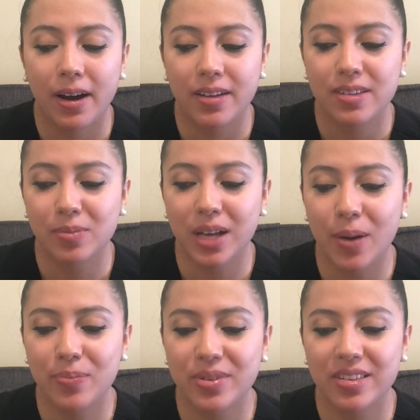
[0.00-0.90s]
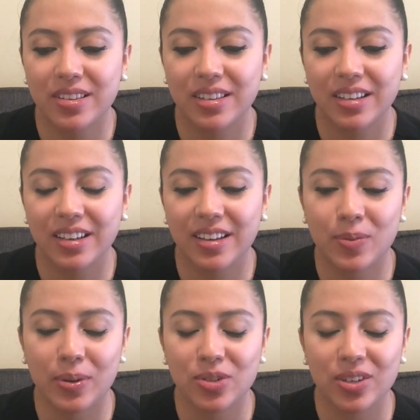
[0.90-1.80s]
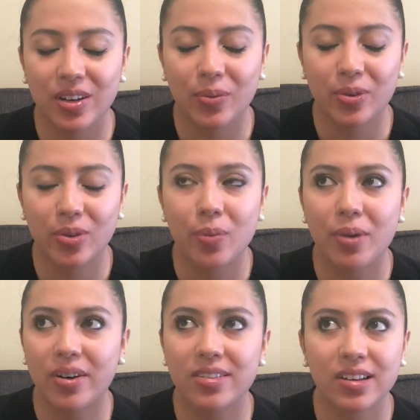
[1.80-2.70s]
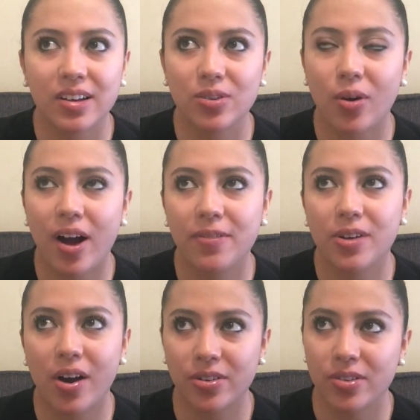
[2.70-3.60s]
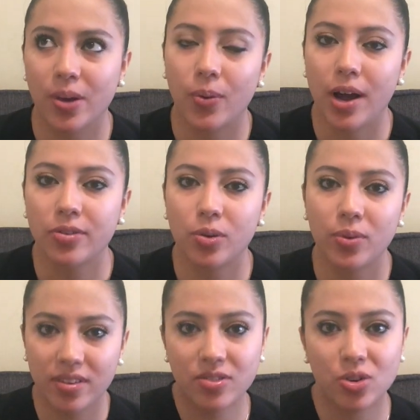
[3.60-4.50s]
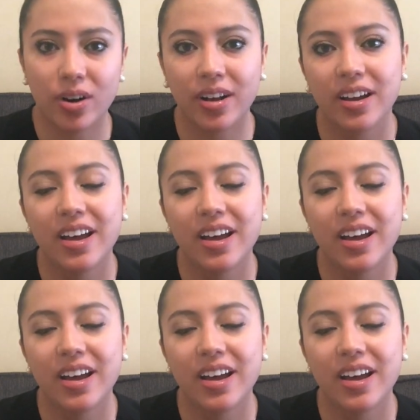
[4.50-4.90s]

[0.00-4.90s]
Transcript: Sometimes, especially, it was so embarrassing because you'll have doctors that will ask you, what's this drug?